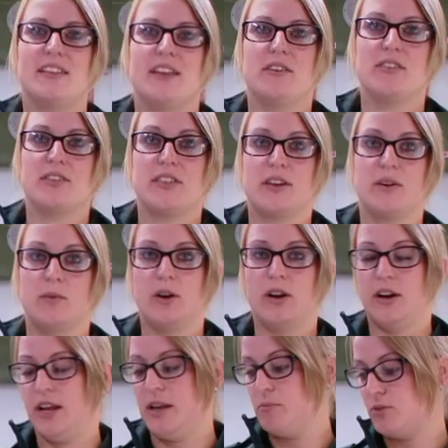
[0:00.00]
The other thing we're
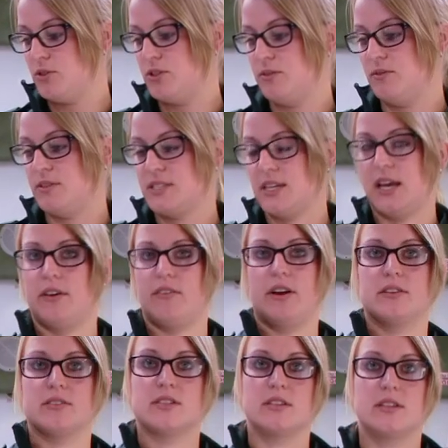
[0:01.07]
unable to do is get
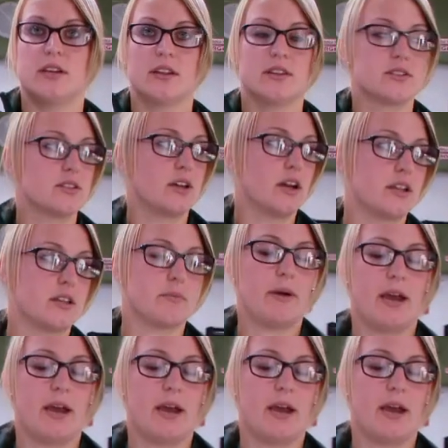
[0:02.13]
around to the other side of the